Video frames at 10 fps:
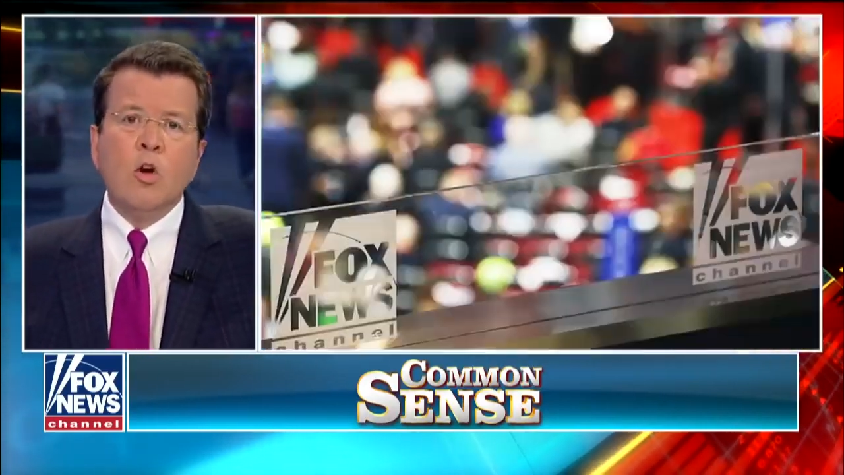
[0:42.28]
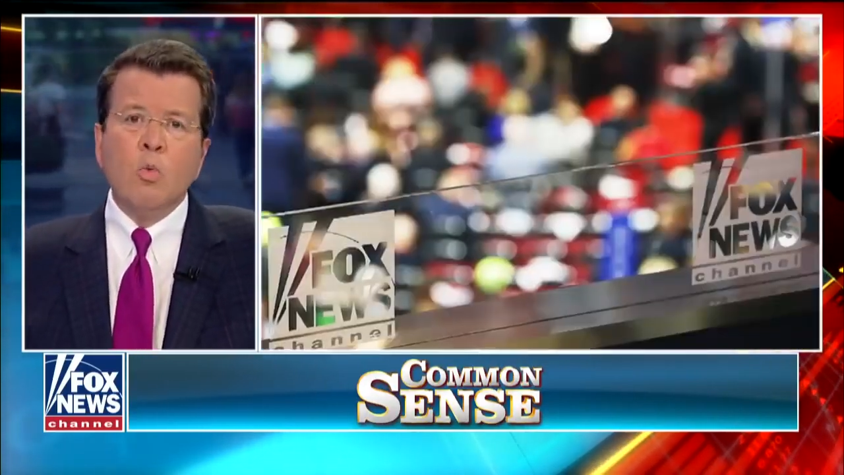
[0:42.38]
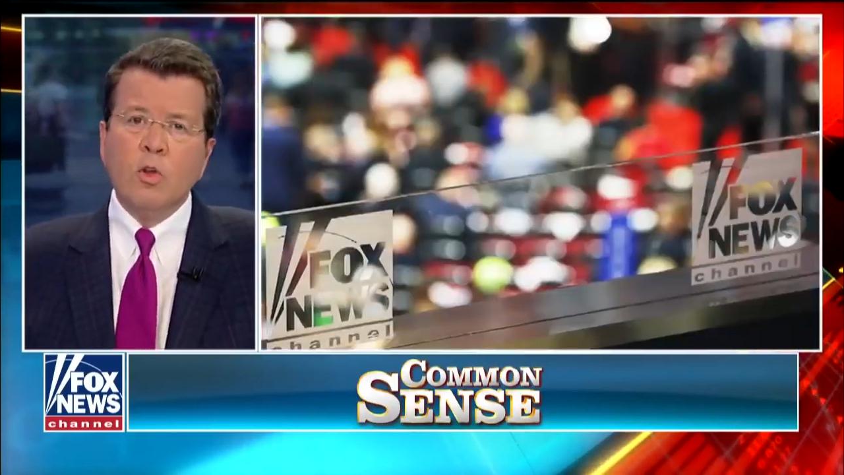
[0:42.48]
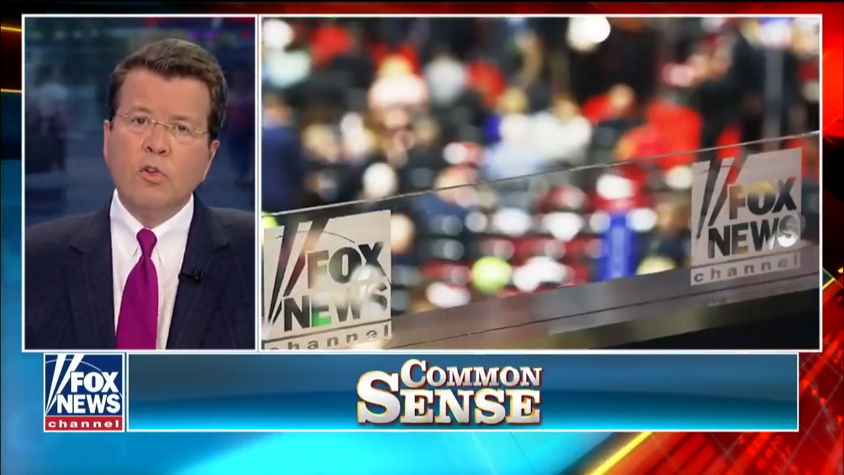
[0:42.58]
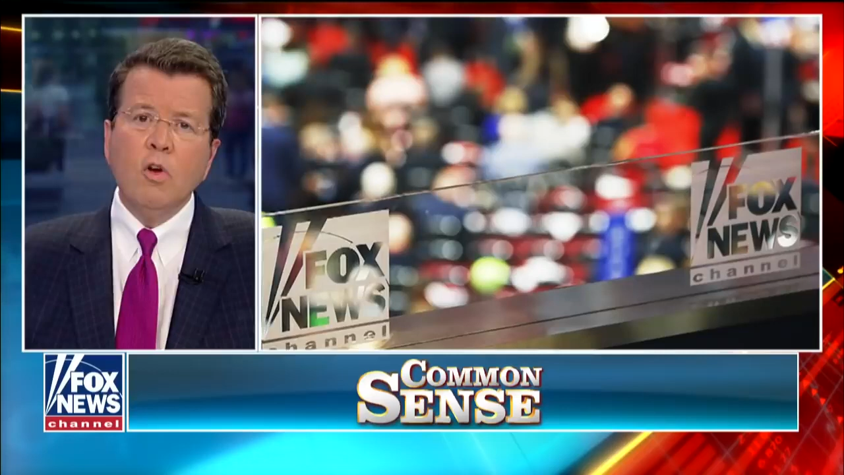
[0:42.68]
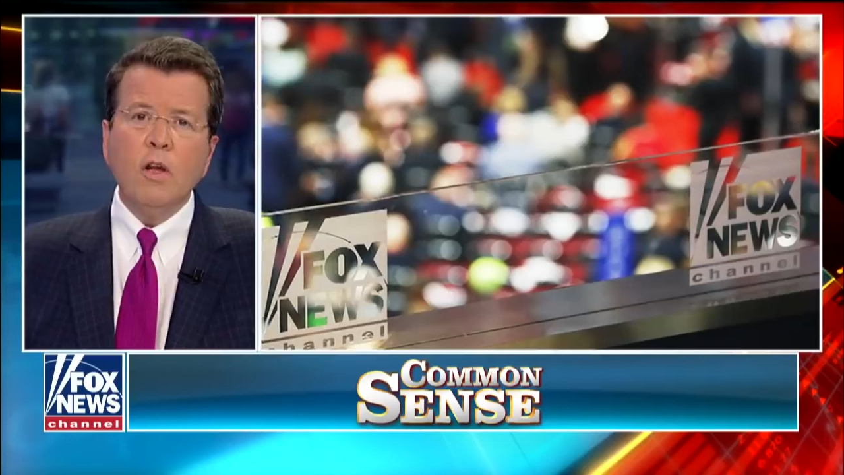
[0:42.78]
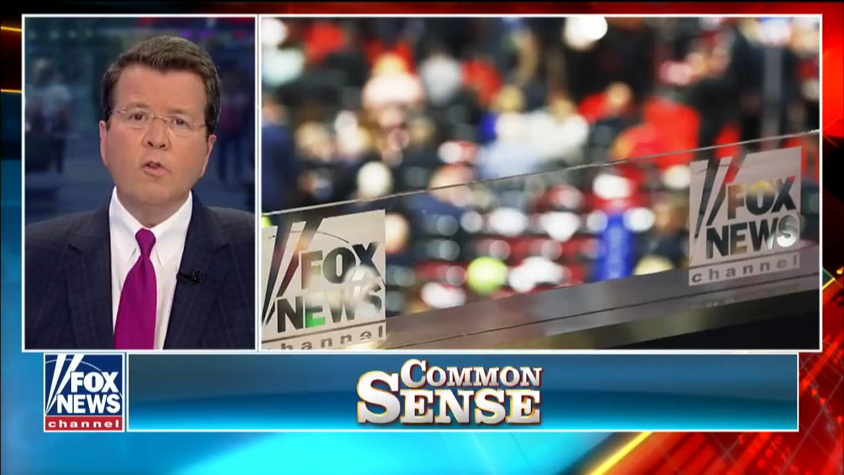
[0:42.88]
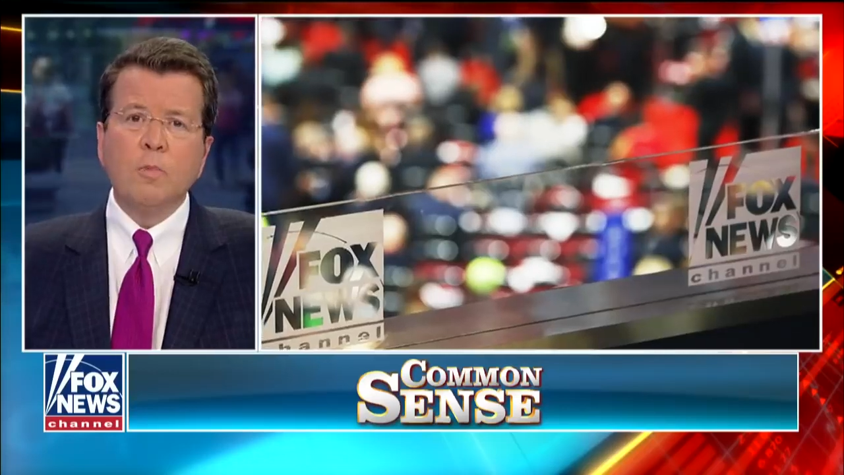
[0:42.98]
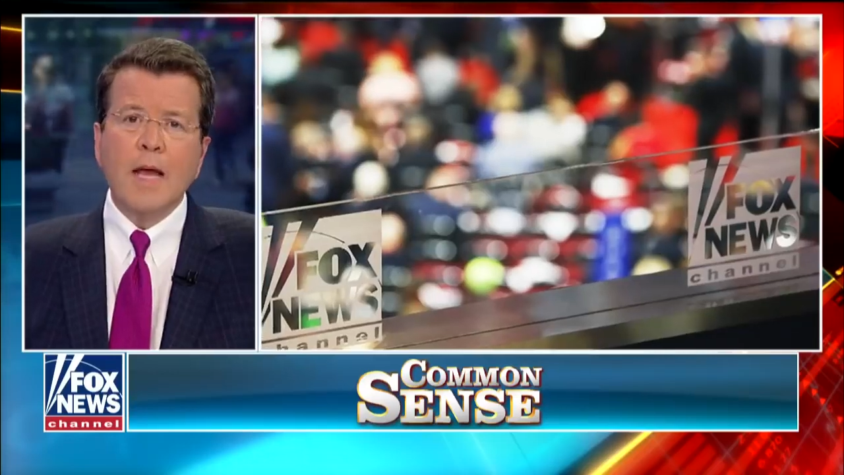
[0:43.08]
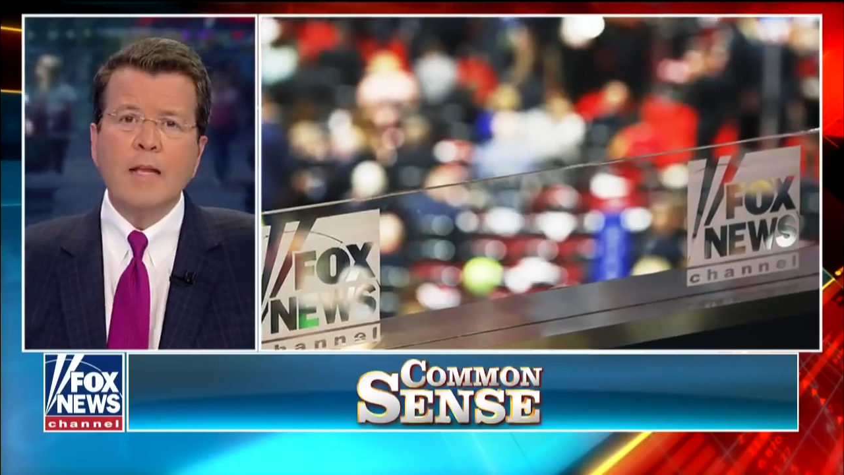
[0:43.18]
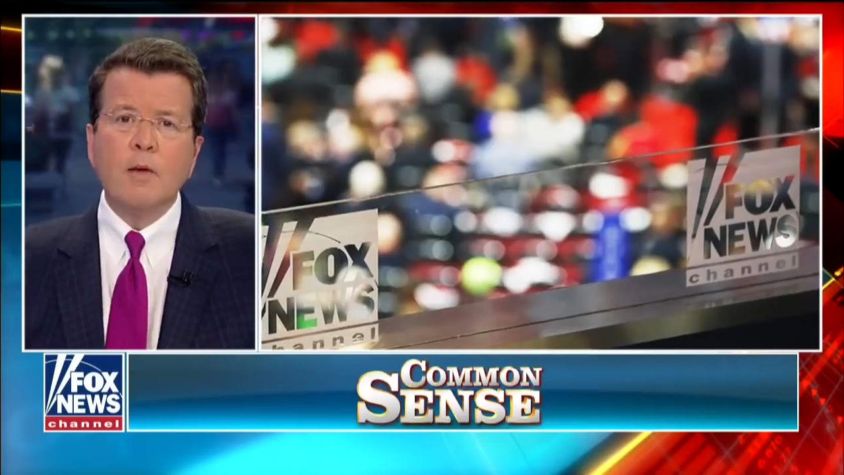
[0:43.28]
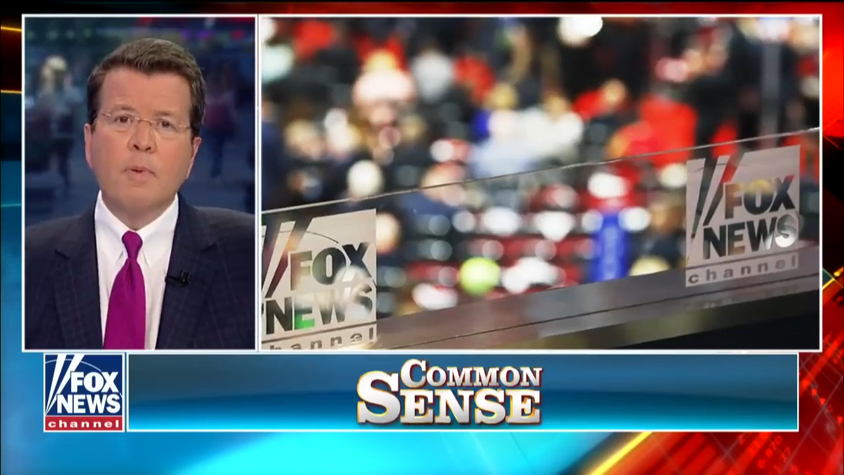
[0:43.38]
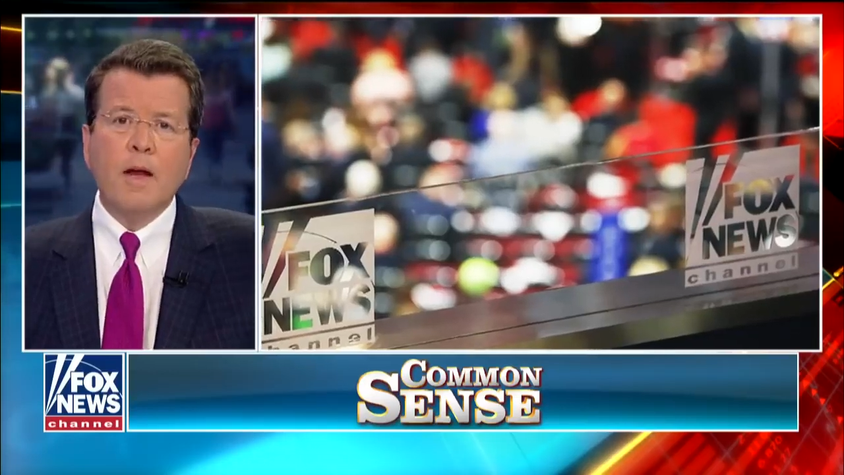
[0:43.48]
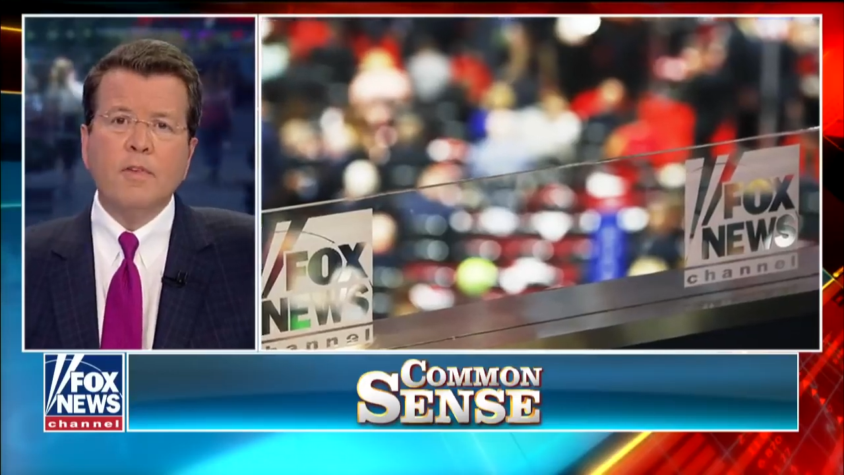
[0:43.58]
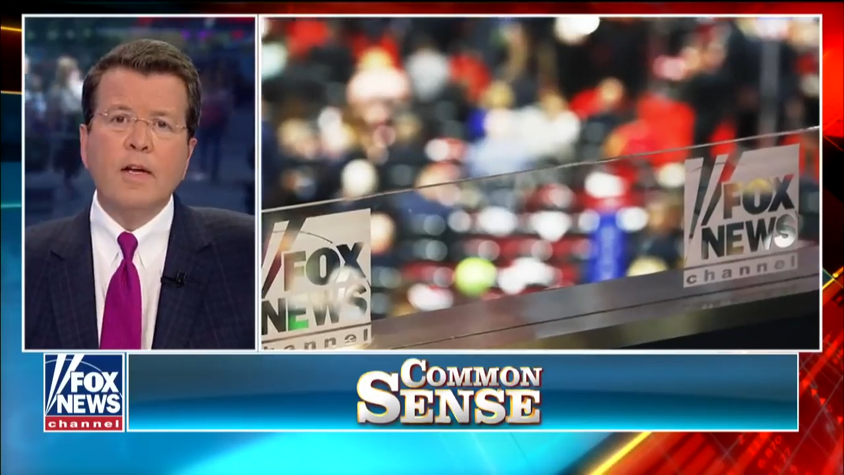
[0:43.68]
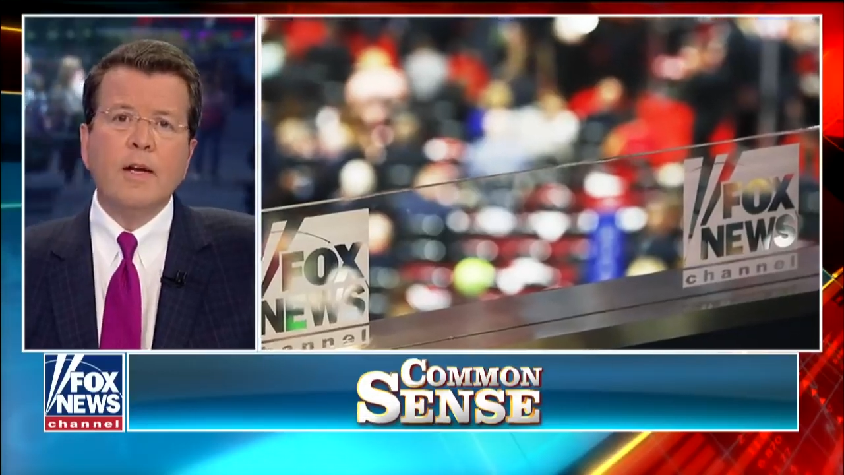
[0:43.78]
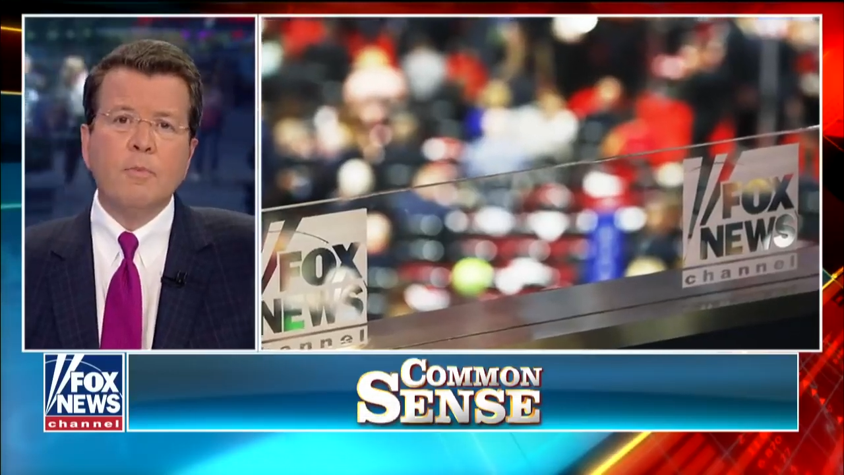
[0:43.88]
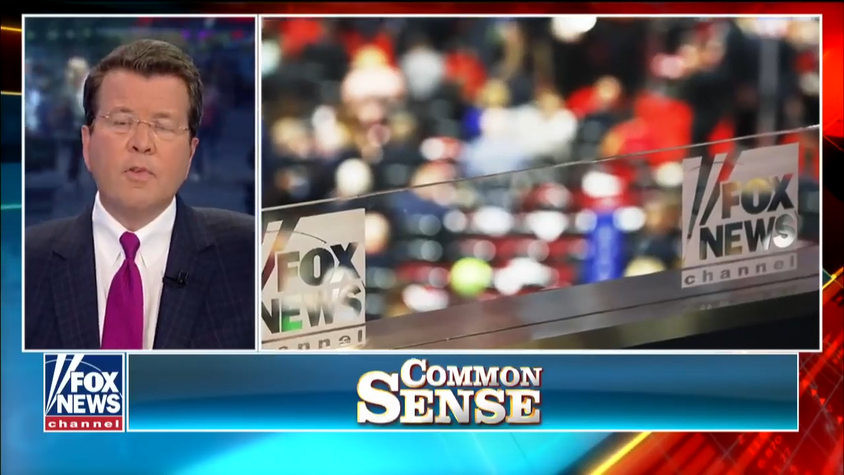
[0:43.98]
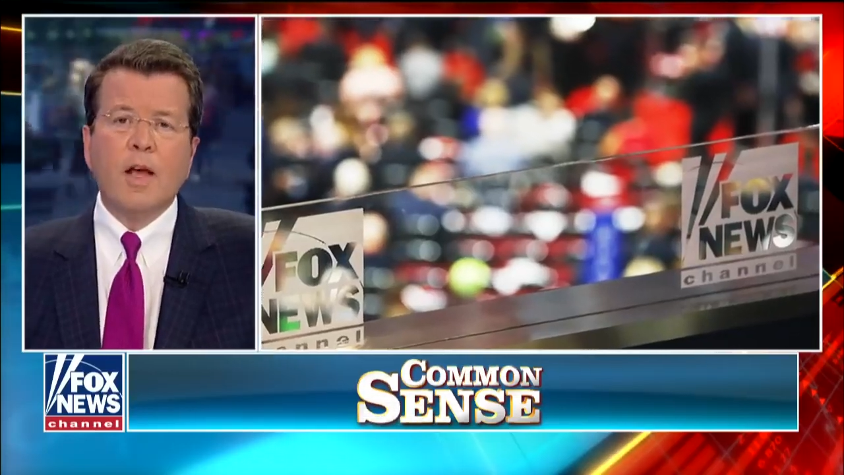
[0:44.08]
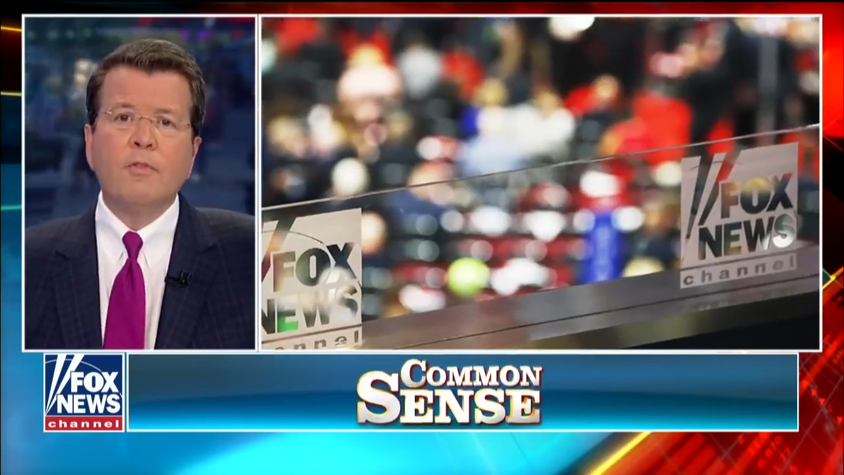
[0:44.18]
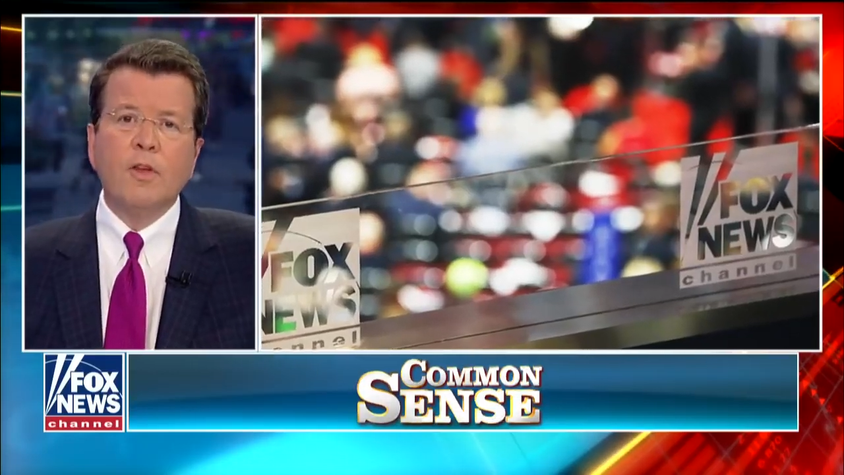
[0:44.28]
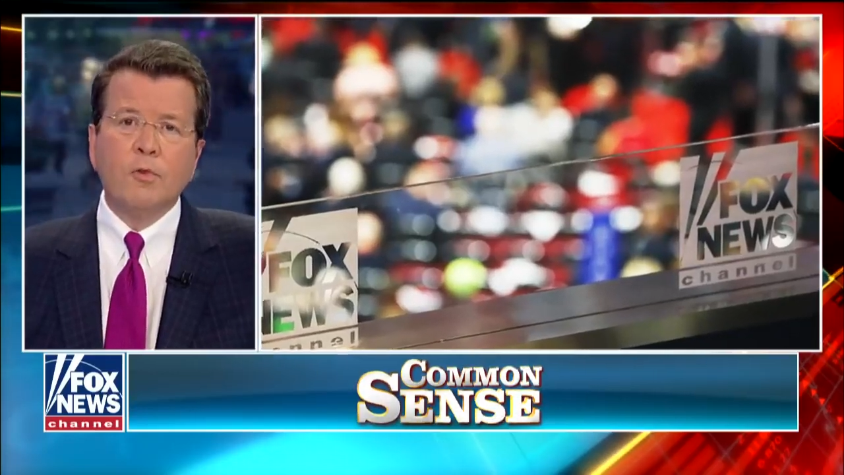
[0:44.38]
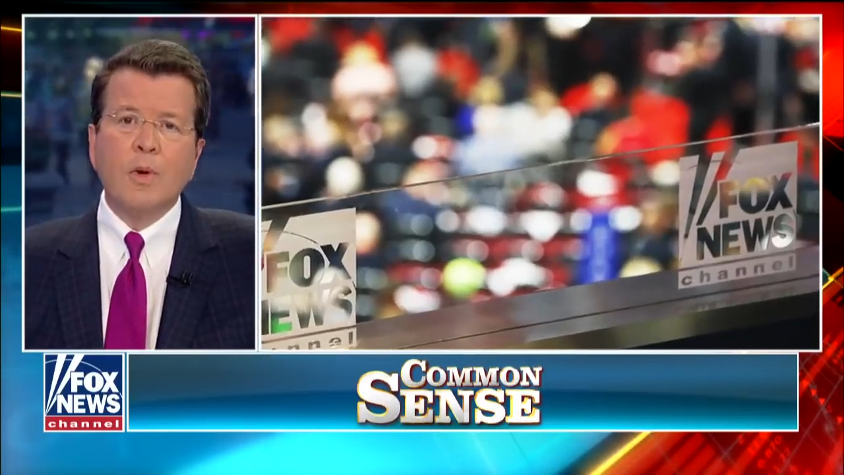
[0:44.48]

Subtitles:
which could explain the president himself this